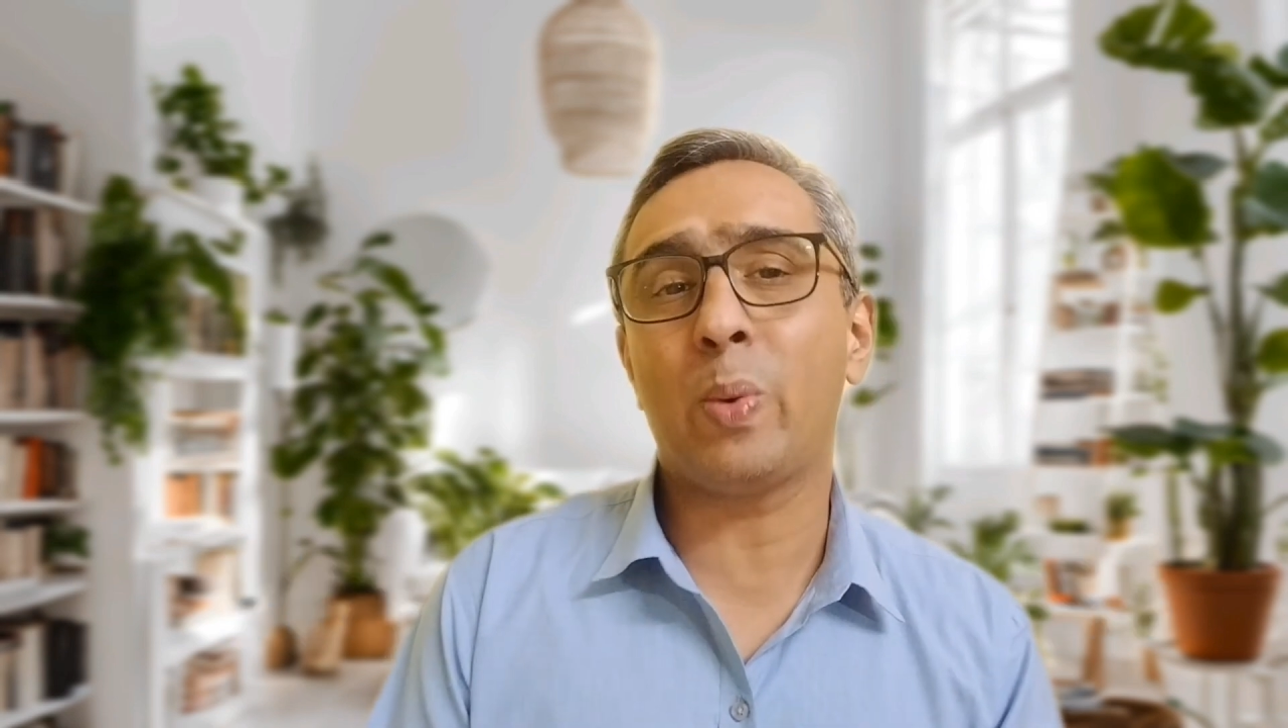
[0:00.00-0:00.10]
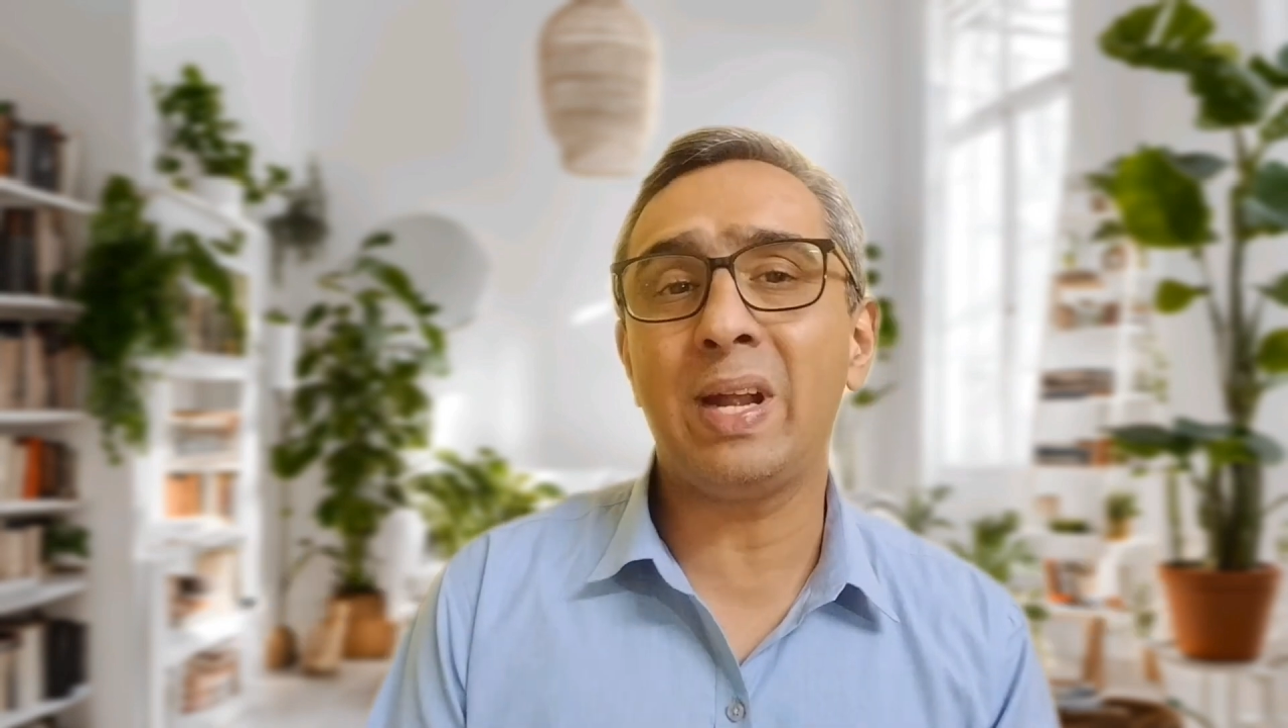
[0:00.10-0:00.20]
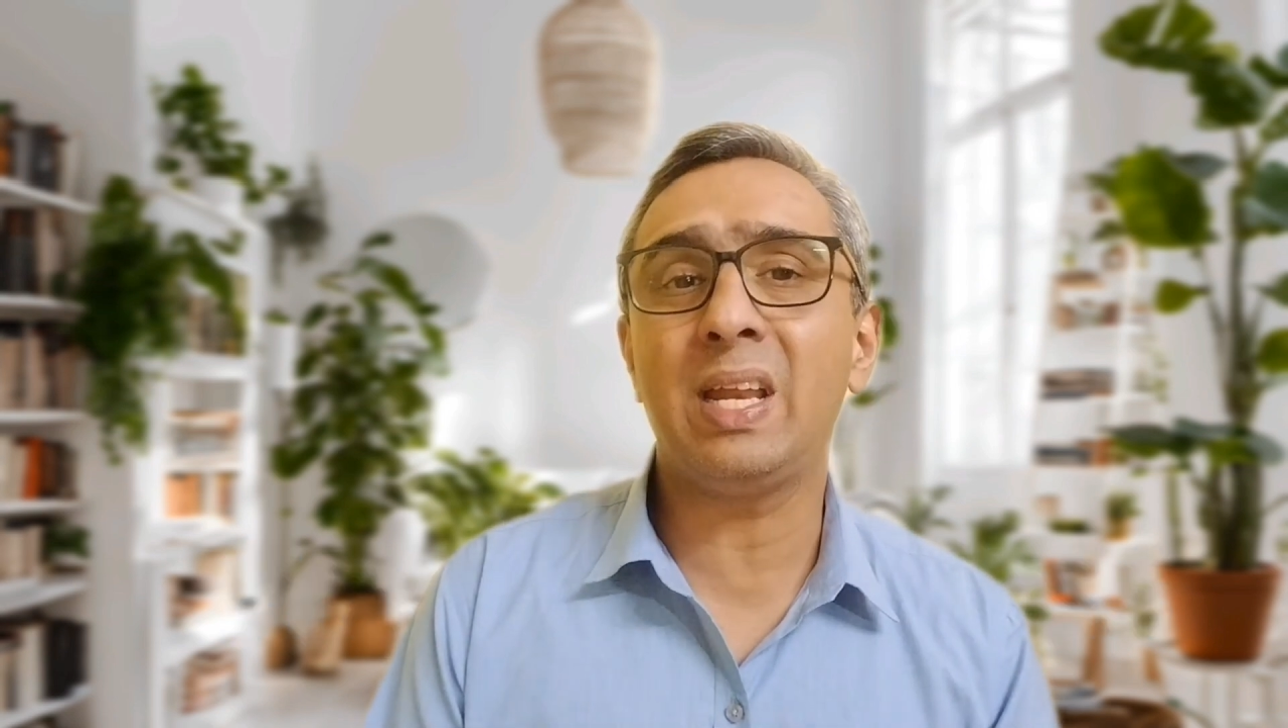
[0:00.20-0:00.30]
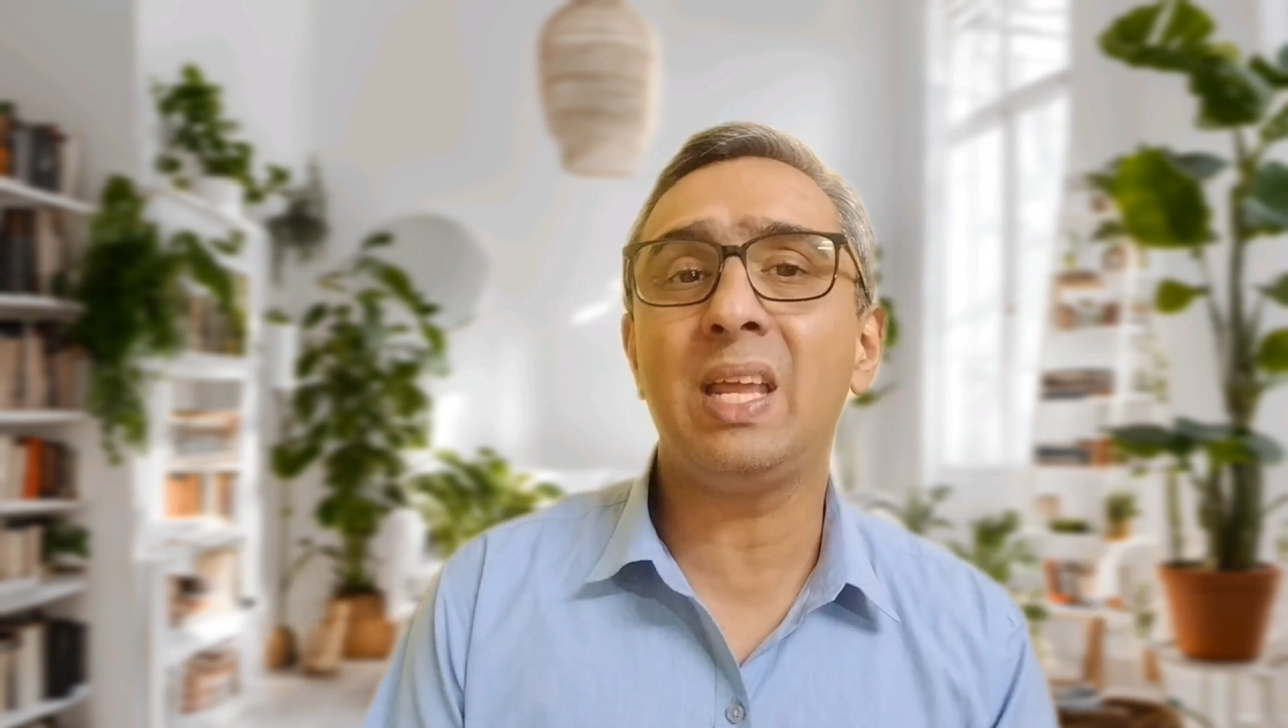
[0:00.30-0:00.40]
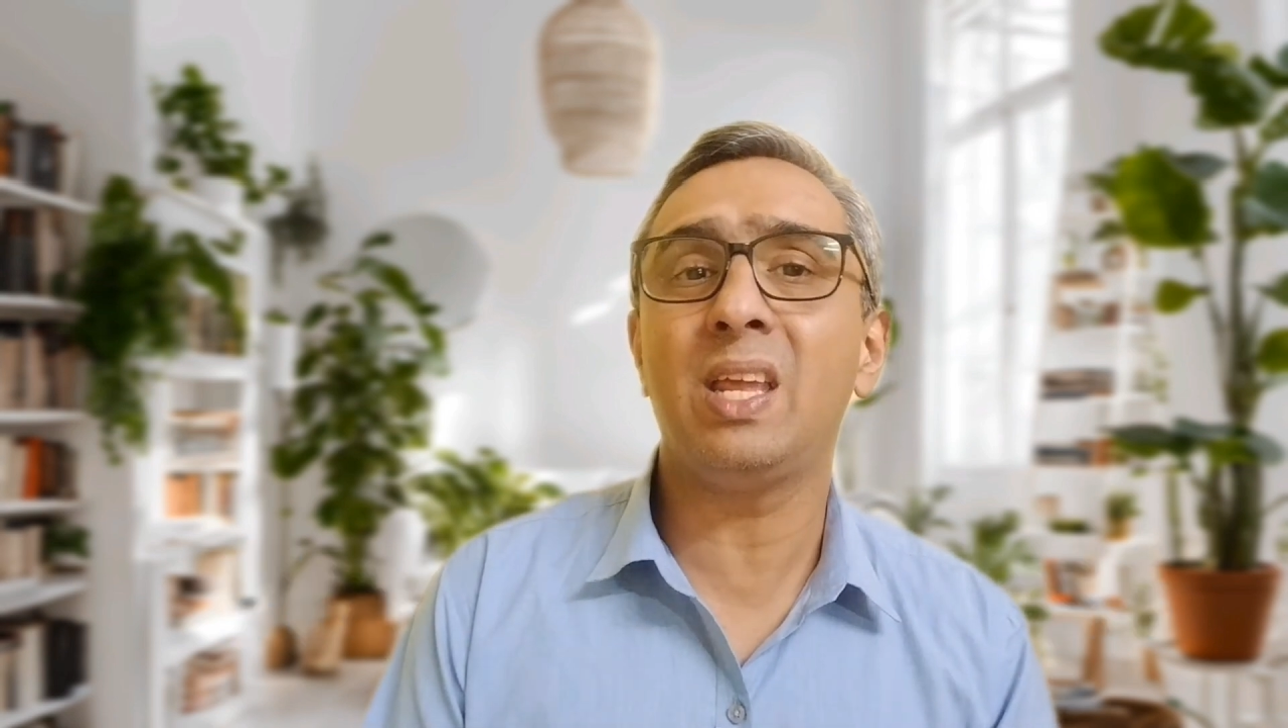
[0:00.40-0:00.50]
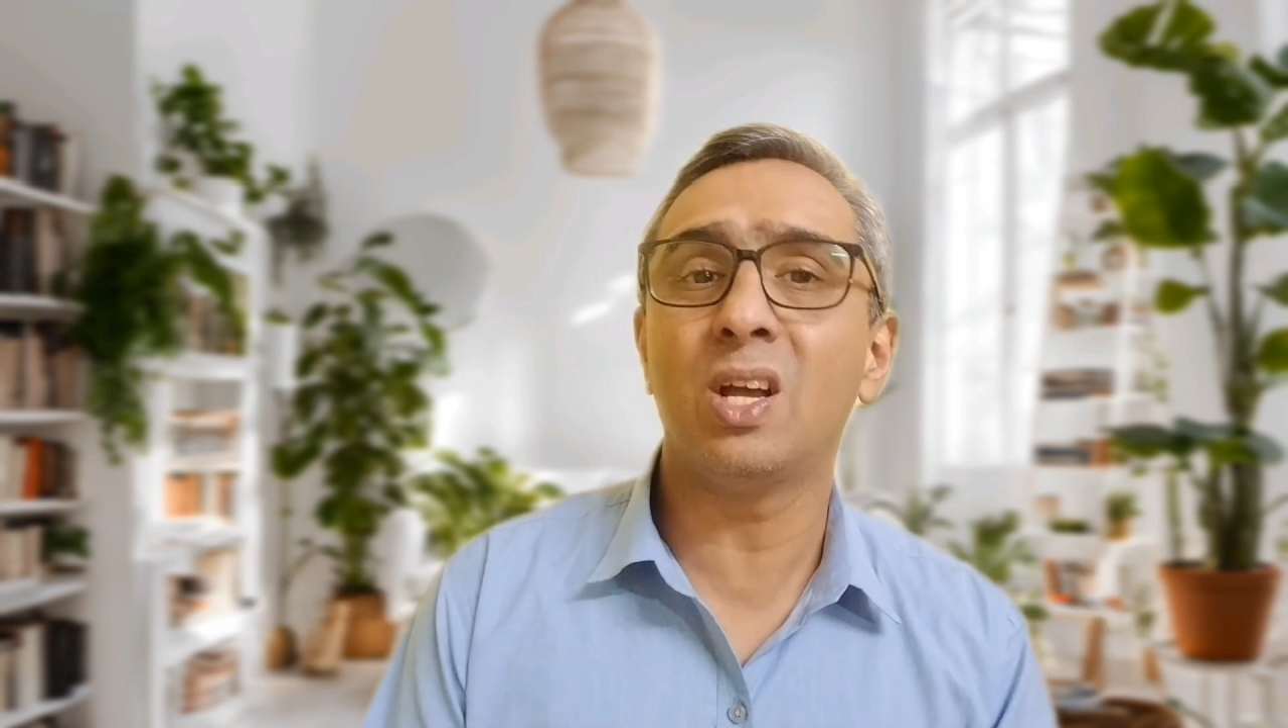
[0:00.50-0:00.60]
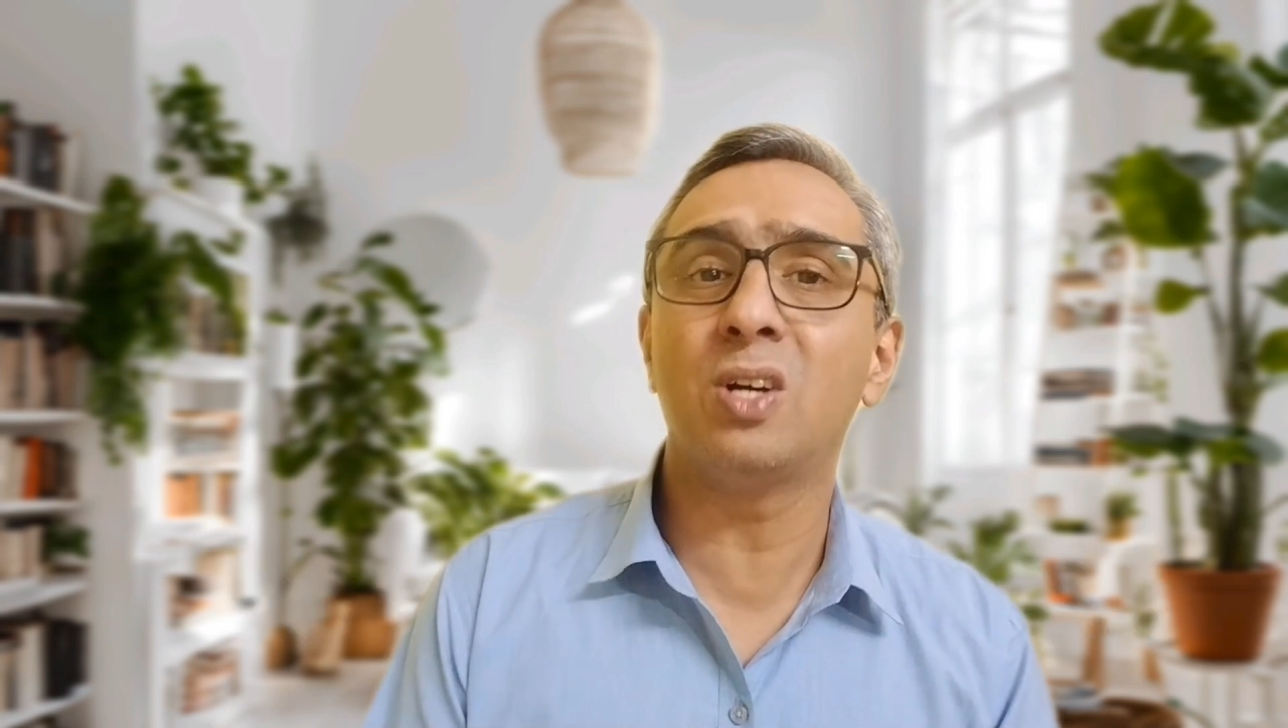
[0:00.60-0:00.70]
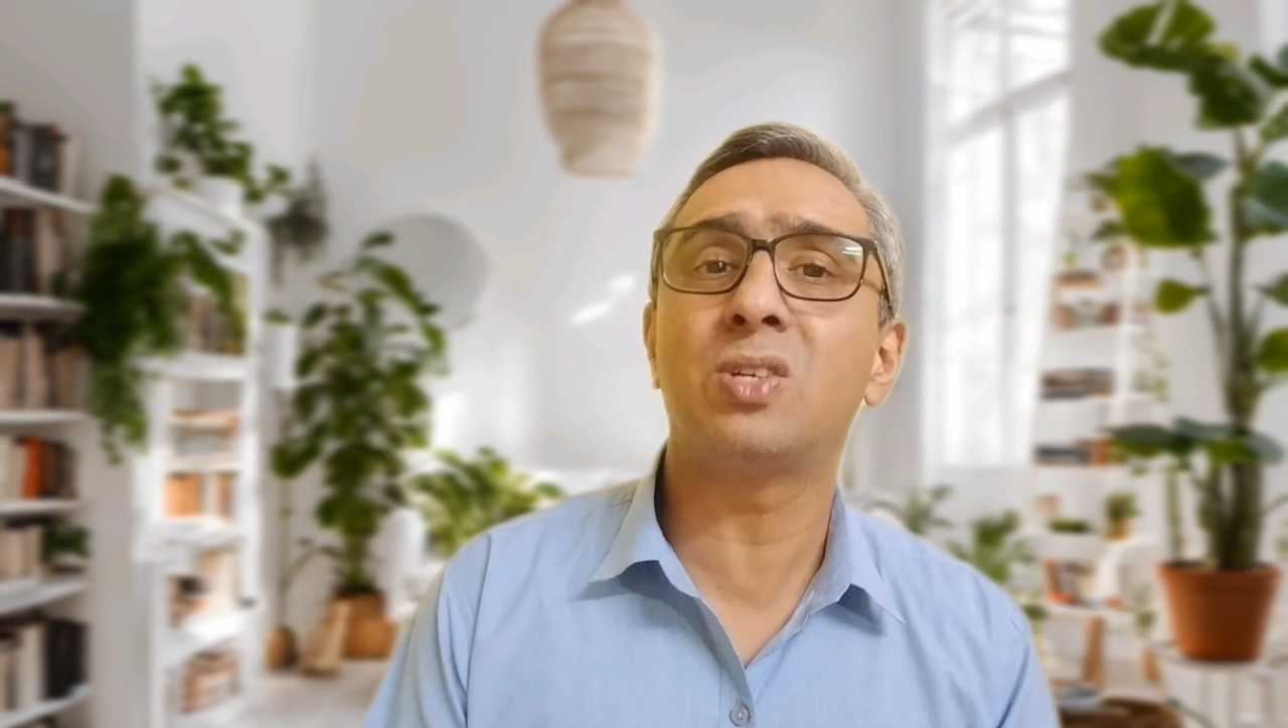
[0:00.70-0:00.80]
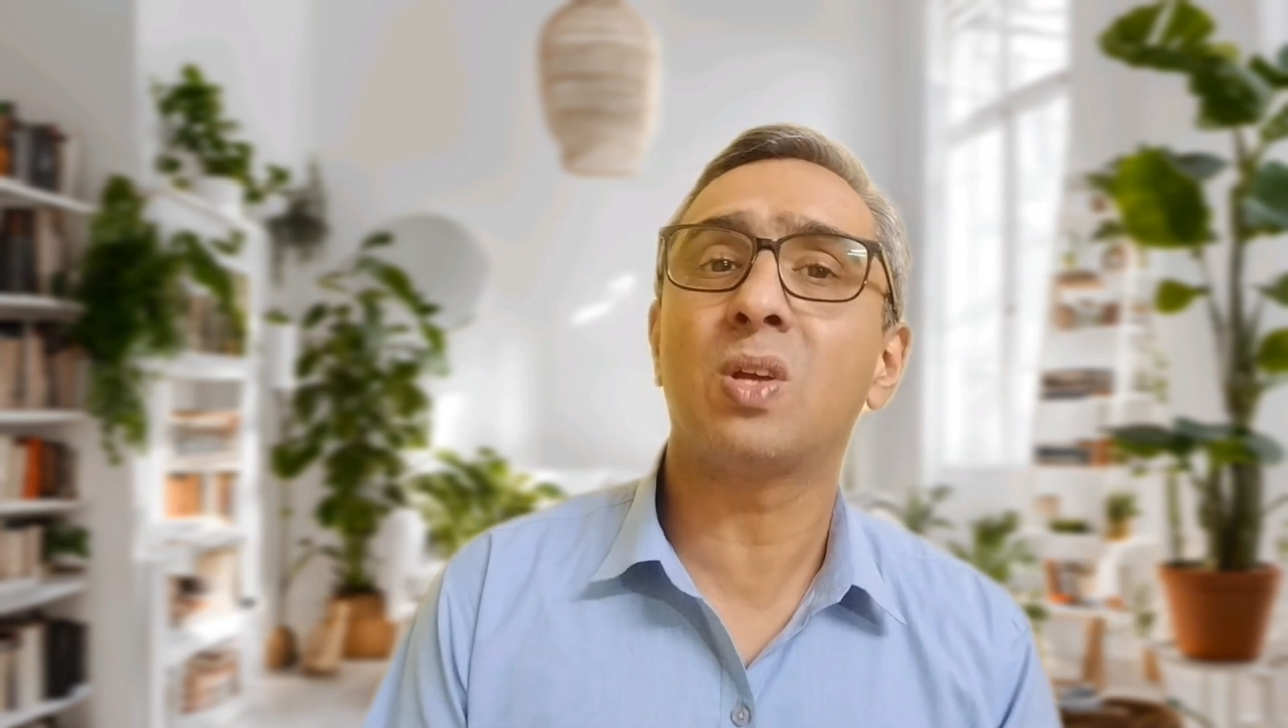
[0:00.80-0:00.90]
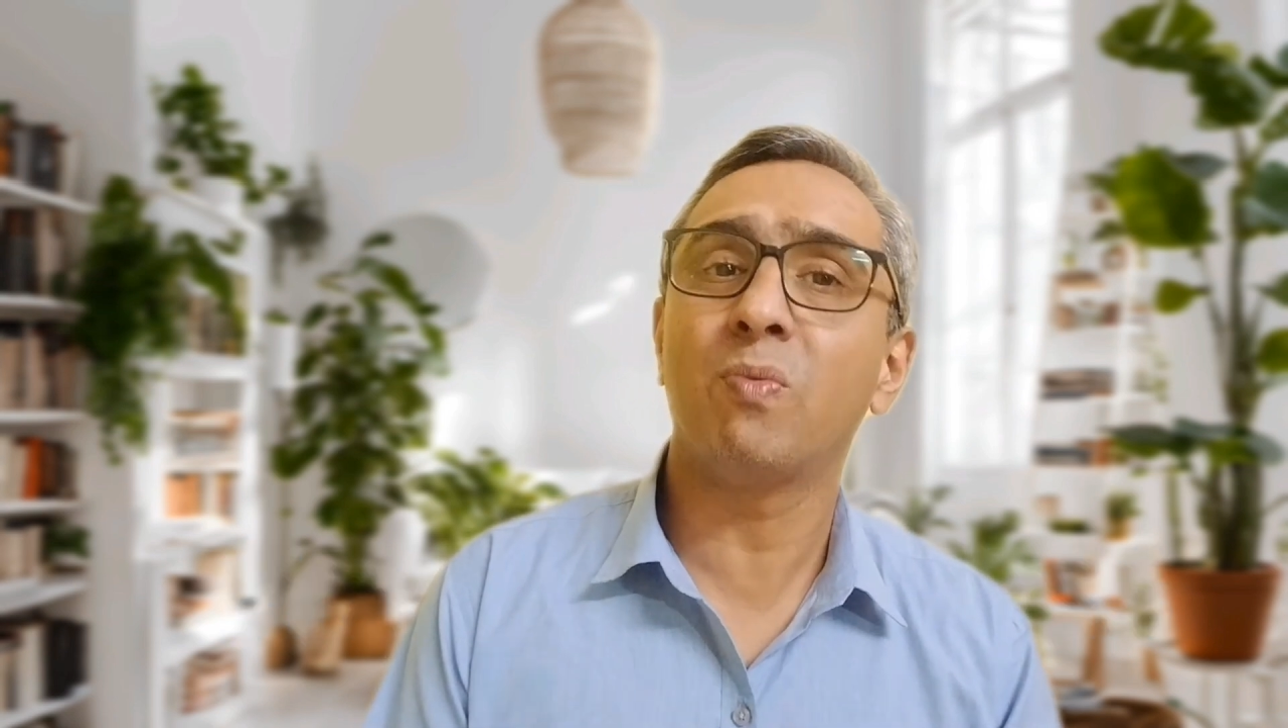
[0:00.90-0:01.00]
20
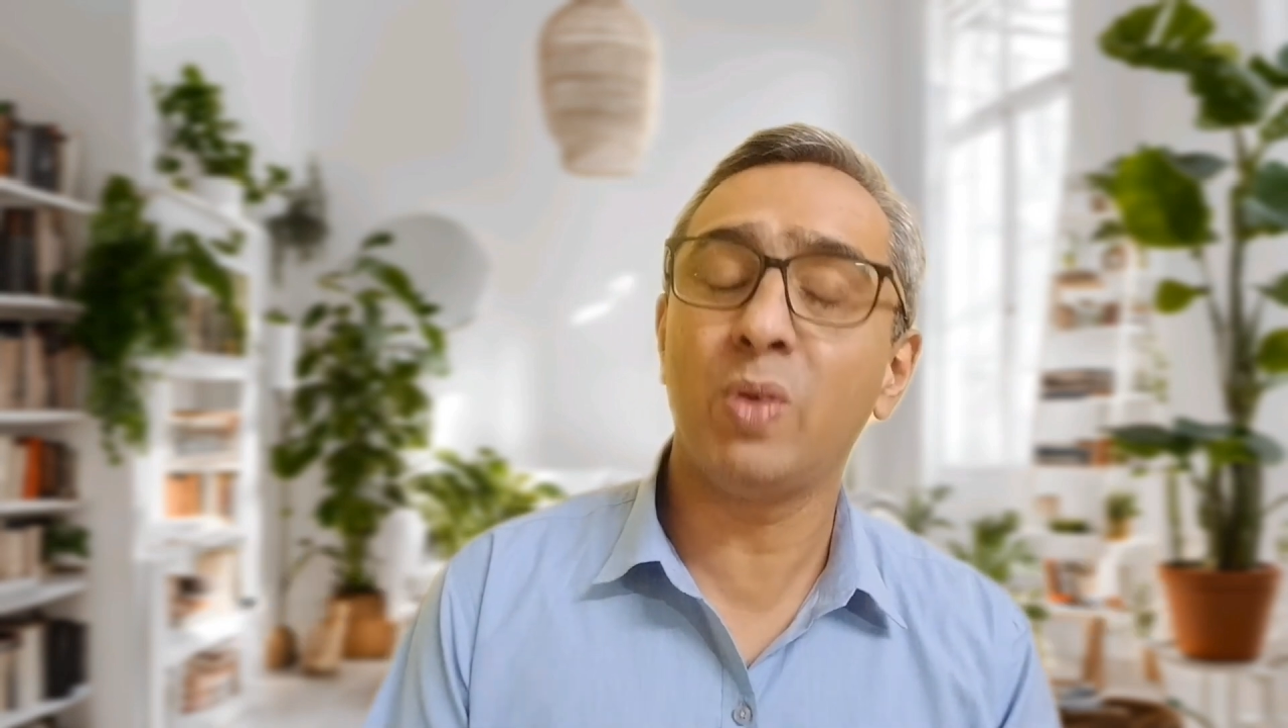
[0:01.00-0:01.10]
years